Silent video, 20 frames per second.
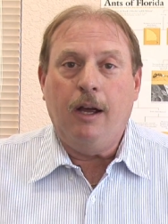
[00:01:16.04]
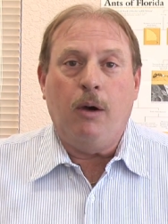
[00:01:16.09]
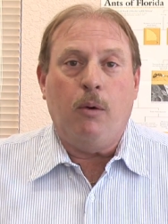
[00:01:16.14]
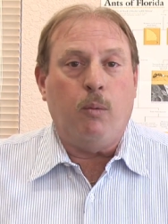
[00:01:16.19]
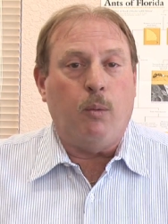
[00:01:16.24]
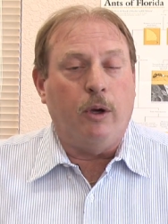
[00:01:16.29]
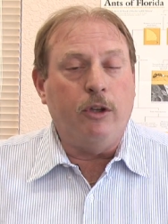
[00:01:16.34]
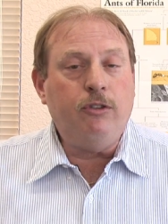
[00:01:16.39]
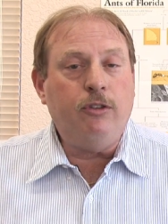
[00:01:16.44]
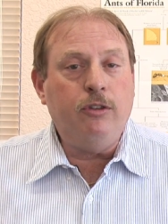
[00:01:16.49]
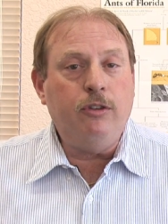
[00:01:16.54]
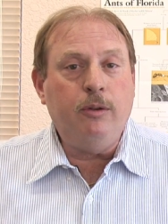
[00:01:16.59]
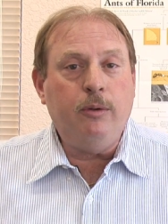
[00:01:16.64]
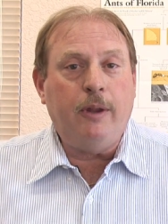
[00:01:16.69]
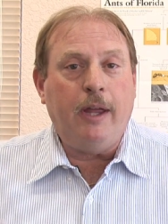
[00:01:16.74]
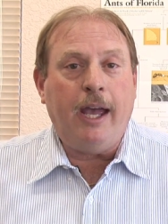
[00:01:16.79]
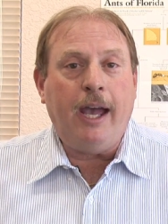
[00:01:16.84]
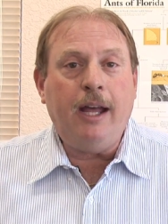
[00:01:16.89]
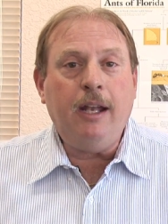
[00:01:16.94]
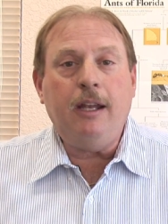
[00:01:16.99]
Once you do
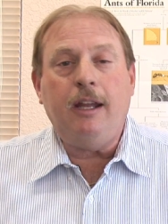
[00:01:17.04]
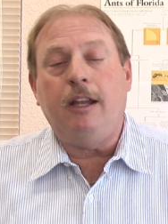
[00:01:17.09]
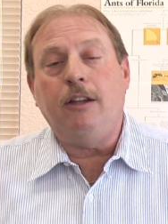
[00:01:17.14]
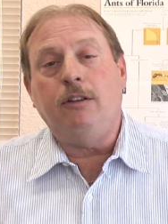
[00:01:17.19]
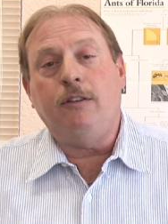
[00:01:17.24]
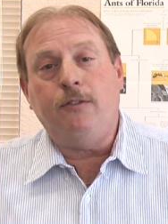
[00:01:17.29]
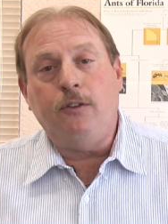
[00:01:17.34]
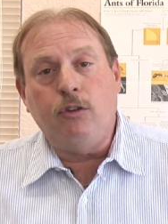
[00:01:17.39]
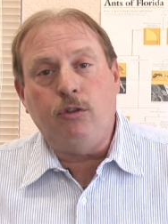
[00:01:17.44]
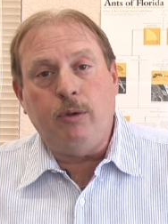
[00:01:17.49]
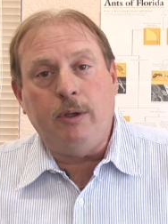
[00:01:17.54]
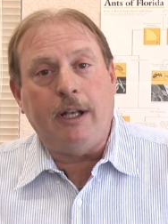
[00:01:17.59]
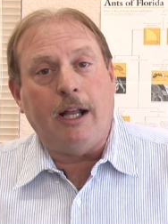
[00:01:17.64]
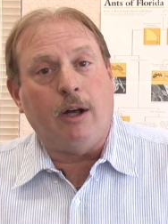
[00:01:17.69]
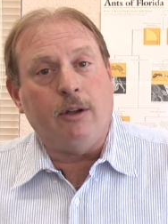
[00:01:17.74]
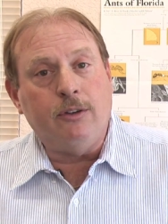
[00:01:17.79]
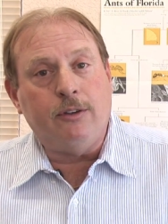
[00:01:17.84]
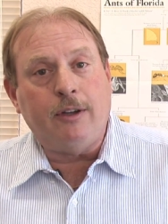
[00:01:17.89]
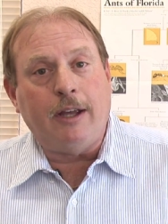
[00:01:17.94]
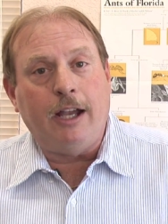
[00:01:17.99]
that, and if you treat
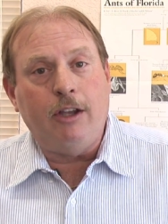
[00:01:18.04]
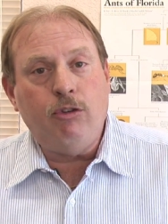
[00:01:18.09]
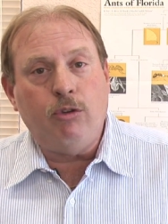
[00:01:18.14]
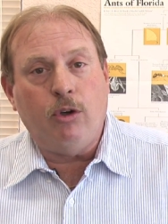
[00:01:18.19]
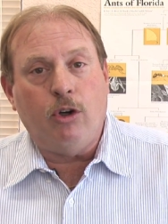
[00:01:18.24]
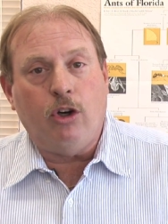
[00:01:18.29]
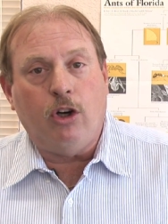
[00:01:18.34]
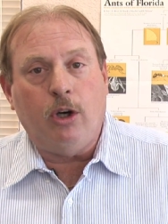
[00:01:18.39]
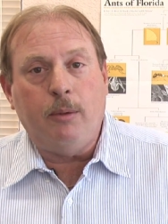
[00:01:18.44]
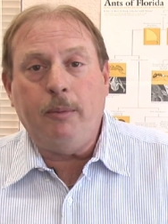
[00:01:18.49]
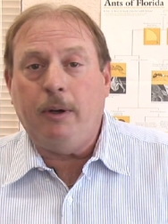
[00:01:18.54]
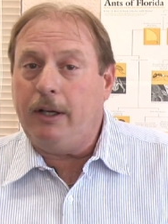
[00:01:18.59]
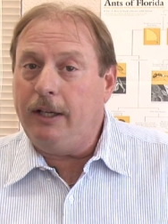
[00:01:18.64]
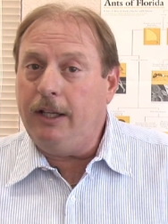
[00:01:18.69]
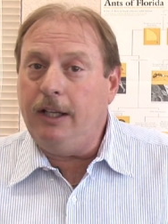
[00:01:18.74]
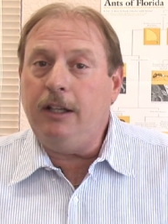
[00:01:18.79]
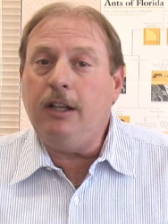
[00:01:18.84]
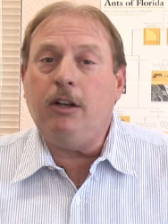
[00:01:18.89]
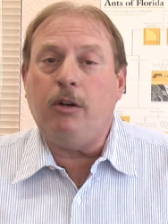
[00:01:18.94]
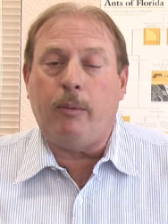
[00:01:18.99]
outside your home,
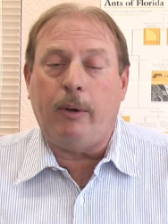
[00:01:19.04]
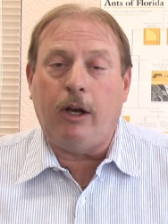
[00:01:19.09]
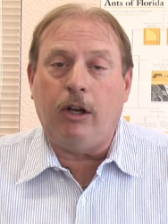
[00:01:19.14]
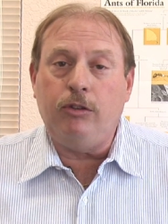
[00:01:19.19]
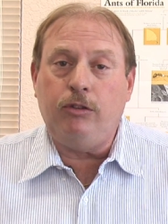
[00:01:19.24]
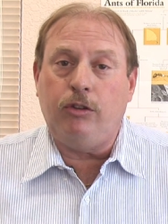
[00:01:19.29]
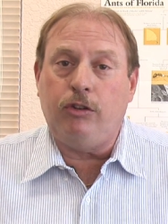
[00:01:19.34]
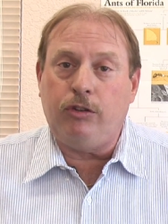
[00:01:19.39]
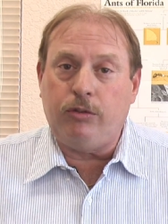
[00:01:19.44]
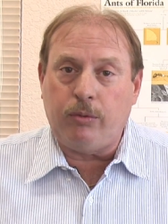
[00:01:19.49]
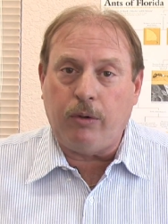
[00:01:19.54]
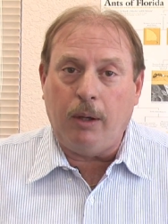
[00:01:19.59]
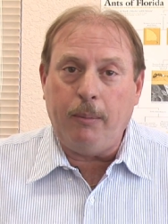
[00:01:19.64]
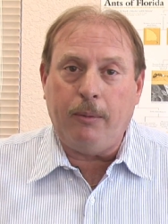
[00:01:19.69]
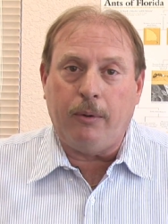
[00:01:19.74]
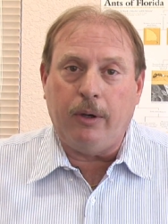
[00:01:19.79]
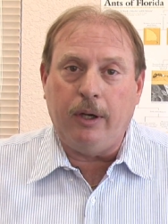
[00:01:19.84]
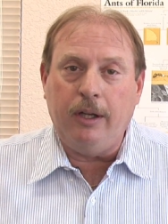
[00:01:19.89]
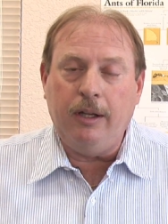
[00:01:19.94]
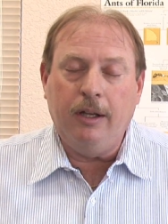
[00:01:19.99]
in and around your
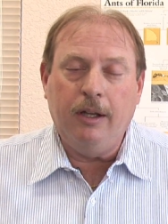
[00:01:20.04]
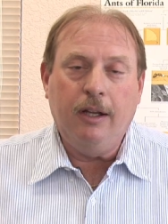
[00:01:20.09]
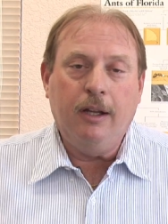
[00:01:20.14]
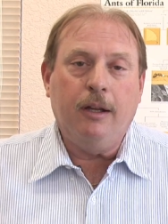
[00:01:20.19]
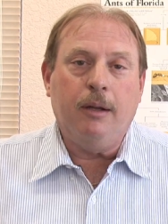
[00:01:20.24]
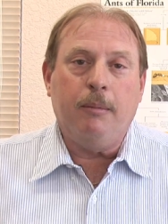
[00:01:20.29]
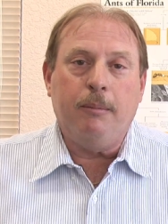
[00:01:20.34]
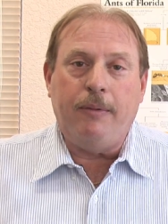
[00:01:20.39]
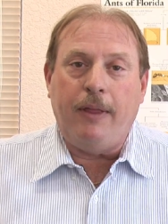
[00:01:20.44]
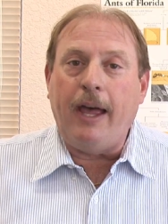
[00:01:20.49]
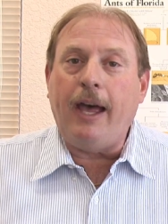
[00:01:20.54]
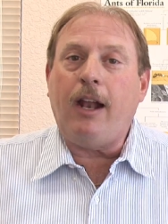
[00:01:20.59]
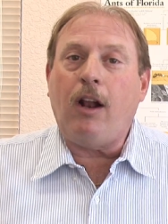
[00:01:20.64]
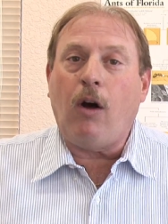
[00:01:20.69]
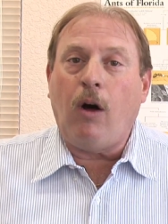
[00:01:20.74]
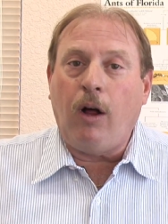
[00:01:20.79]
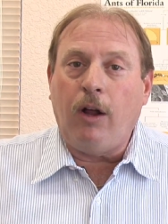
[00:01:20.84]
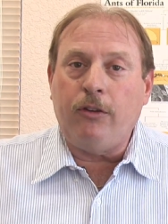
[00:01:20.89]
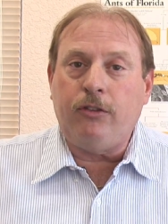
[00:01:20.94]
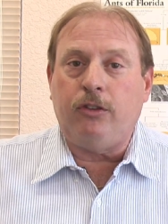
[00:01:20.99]
shrubbery, that
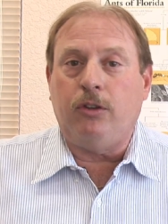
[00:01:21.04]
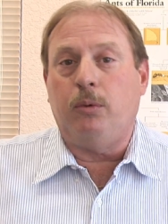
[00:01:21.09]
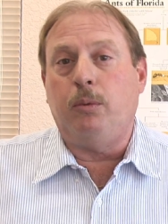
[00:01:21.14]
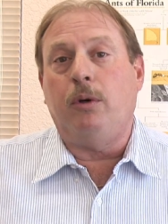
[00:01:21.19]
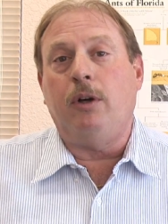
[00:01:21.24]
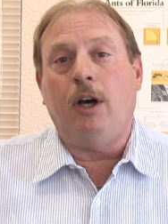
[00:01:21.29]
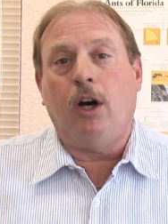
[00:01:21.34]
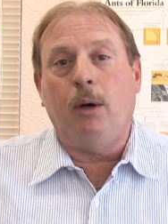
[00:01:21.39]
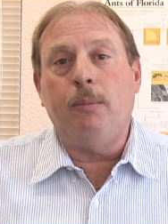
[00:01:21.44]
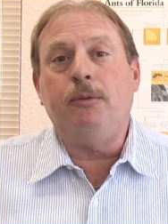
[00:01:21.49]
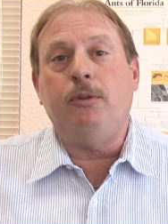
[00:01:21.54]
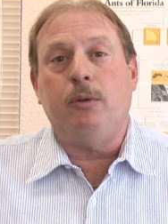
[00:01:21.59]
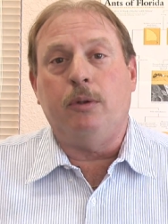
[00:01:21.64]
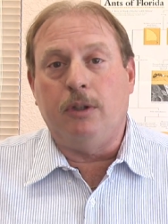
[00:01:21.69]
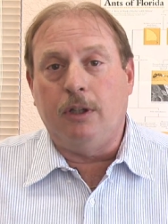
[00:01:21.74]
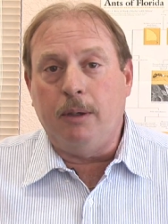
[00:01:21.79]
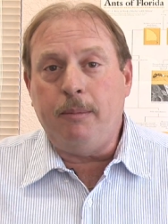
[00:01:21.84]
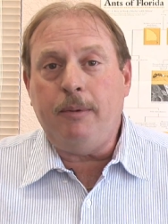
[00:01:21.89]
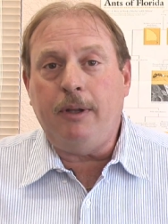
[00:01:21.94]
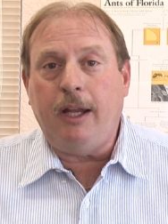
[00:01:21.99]
also will help to
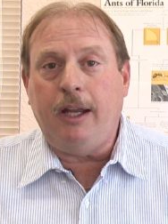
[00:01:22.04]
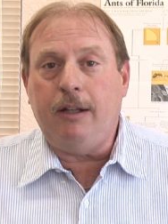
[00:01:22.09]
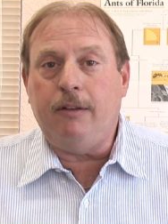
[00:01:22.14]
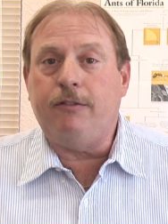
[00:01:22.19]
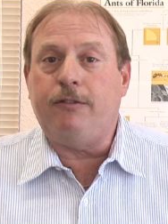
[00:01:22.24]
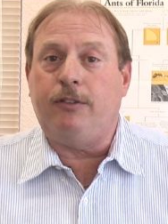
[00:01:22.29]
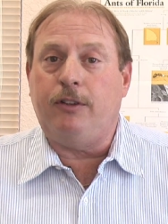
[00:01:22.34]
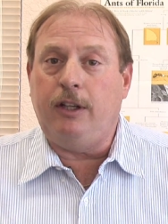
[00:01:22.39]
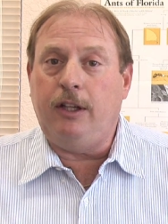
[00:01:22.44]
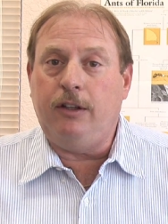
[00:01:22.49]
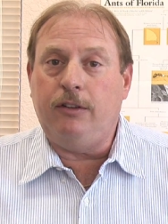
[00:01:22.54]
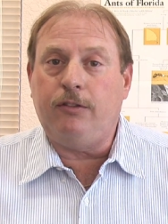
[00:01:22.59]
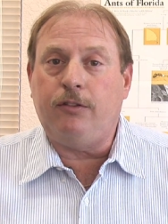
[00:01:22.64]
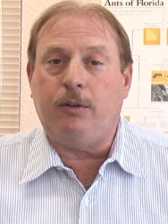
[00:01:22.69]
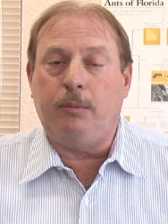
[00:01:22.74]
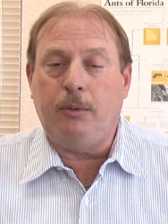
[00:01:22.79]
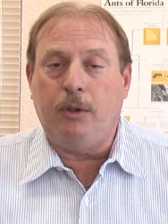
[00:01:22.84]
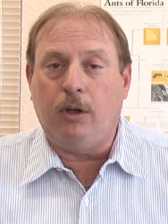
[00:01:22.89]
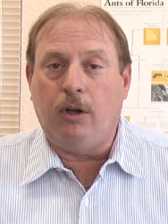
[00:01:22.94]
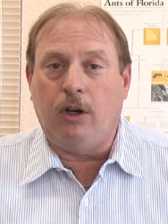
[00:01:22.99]
eliminate fleas
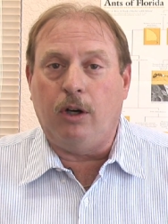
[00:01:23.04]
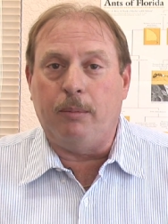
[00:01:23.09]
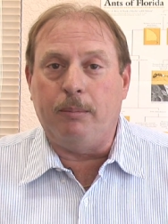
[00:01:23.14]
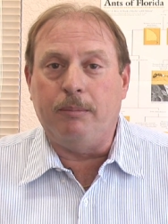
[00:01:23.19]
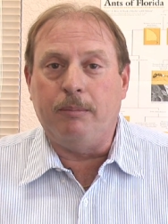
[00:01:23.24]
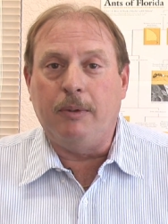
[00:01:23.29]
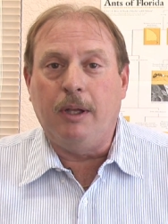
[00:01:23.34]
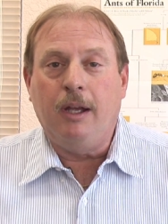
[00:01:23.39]
from your home.